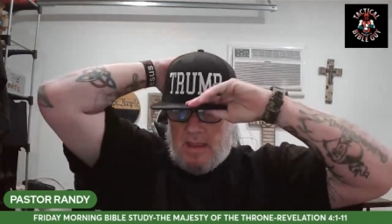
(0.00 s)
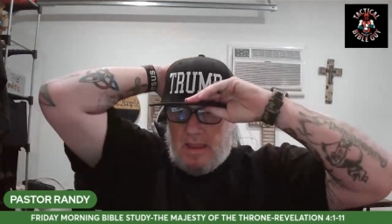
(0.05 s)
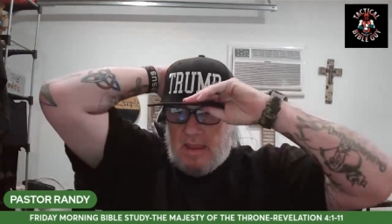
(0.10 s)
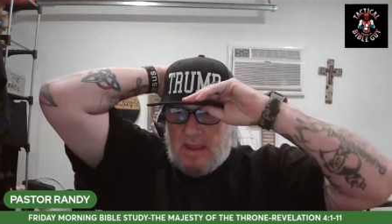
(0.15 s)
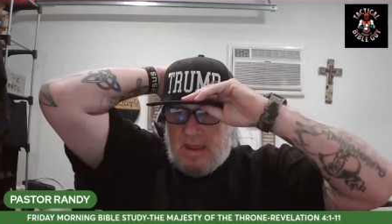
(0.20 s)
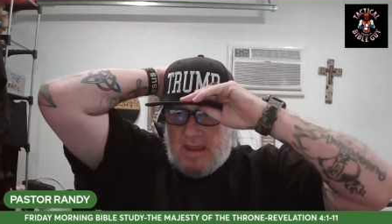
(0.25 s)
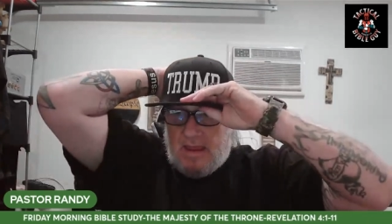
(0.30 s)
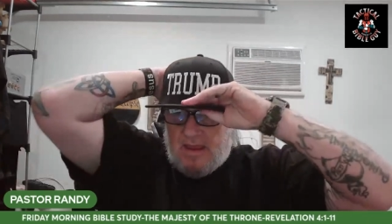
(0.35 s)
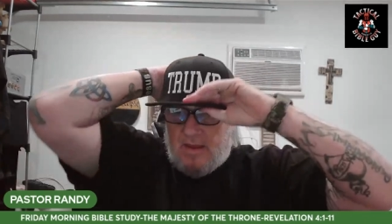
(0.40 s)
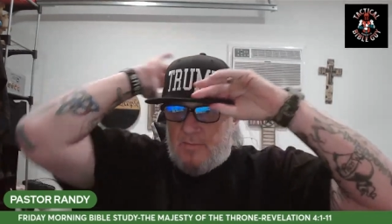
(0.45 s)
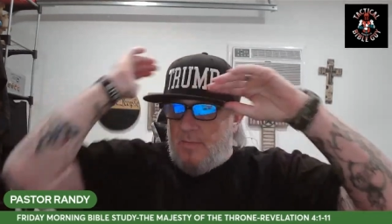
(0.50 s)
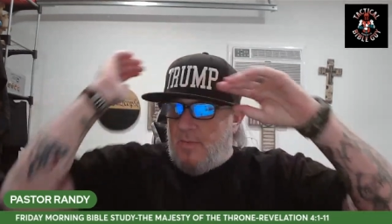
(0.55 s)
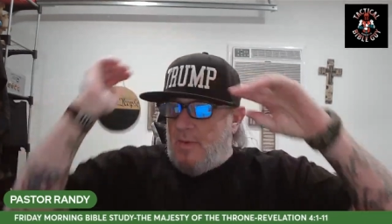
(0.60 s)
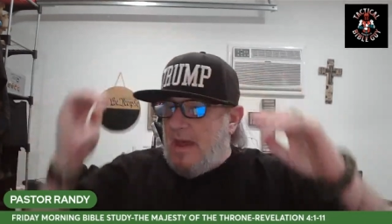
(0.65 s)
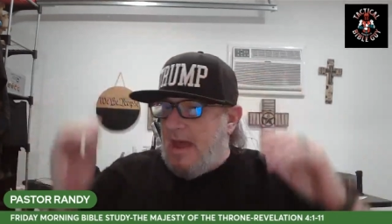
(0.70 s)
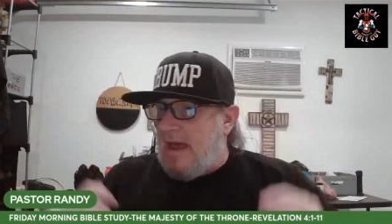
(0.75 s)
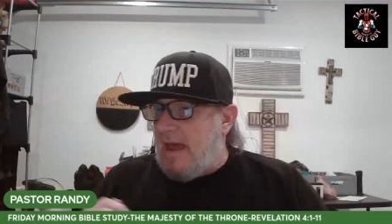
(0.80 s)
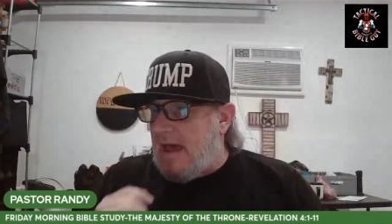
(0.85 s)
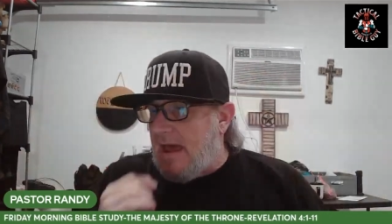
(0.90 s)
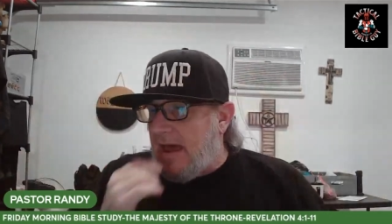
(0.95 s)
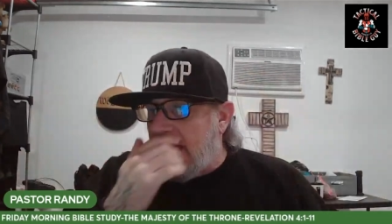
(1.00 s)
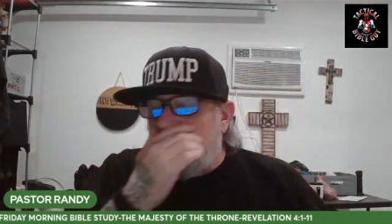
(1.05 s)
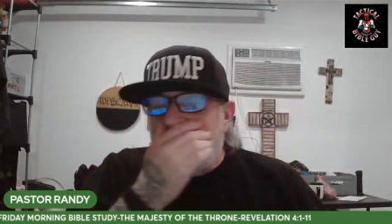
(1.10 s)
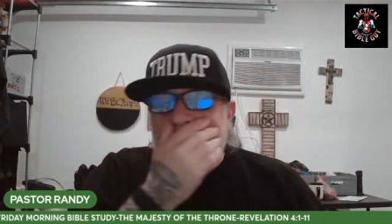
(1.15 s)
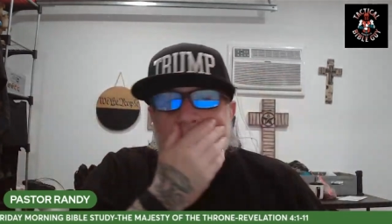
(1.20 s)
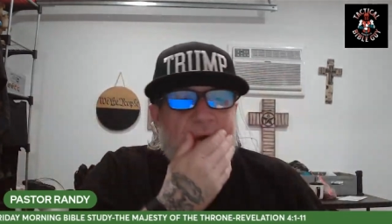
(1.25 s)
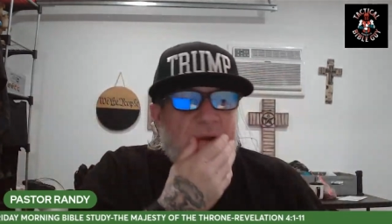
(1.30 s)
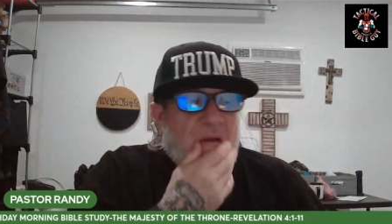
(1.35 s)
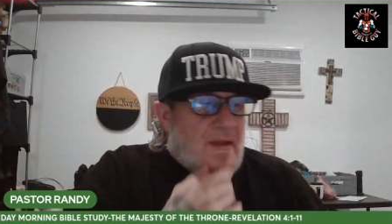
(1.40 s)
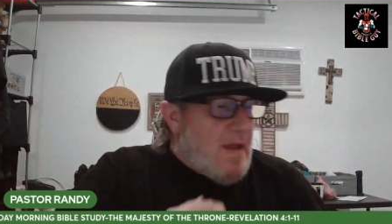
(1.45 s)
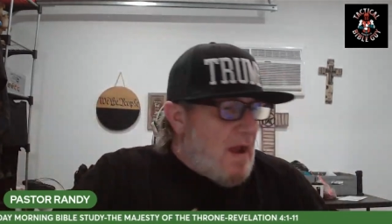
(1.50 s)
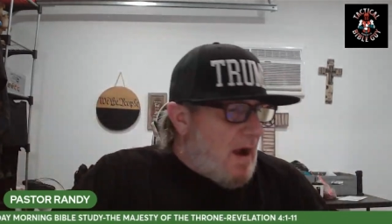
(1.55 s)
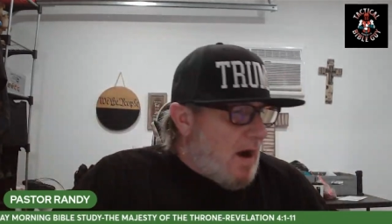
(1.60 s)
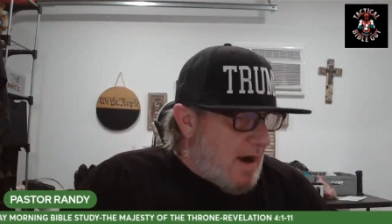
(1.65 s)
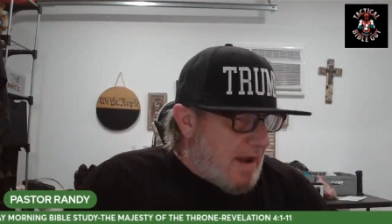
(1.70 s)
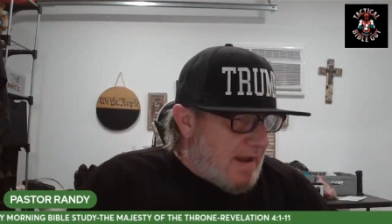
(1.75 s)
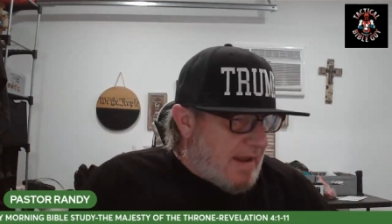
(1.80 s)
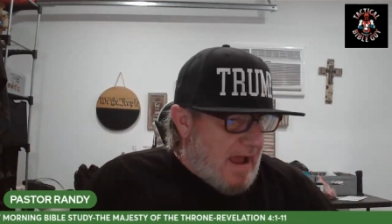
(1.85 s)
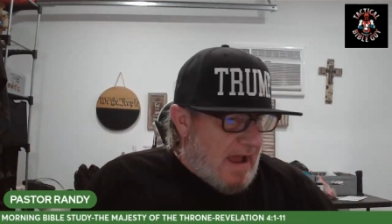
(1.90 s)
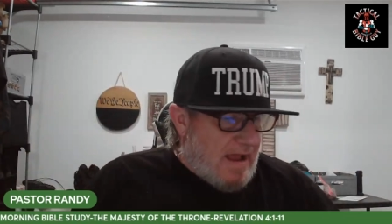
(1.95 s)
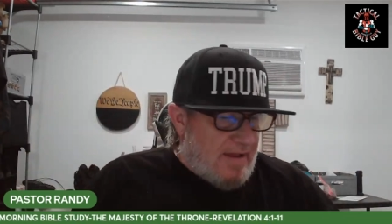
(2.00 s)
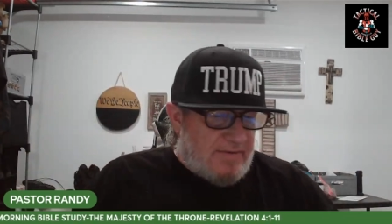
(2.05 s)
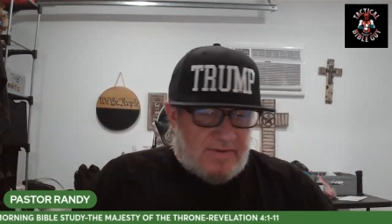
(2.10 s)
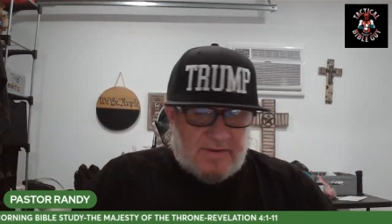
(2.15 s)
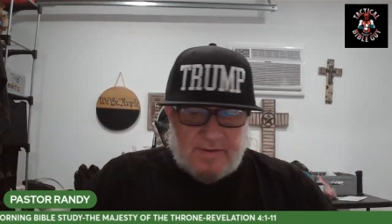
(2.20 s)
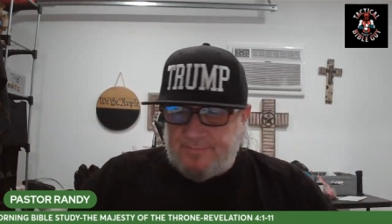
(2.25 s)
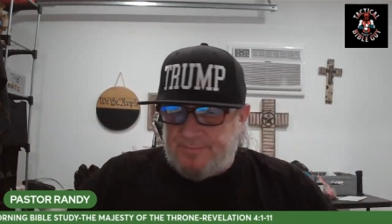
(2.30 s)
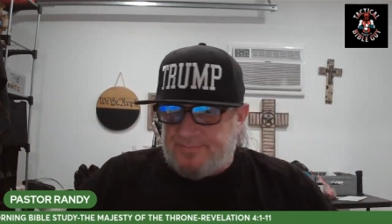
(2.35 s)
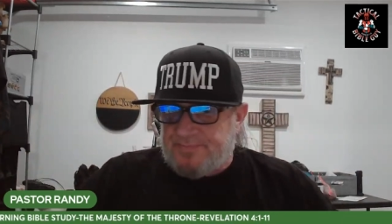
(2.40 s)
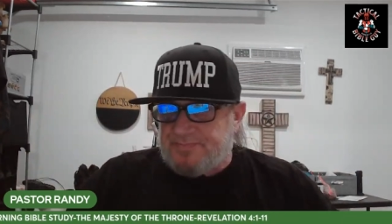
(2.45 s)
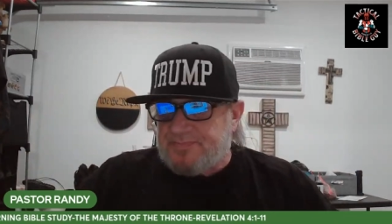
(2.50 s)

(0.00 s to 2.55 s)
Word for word: Amen. All right, guys.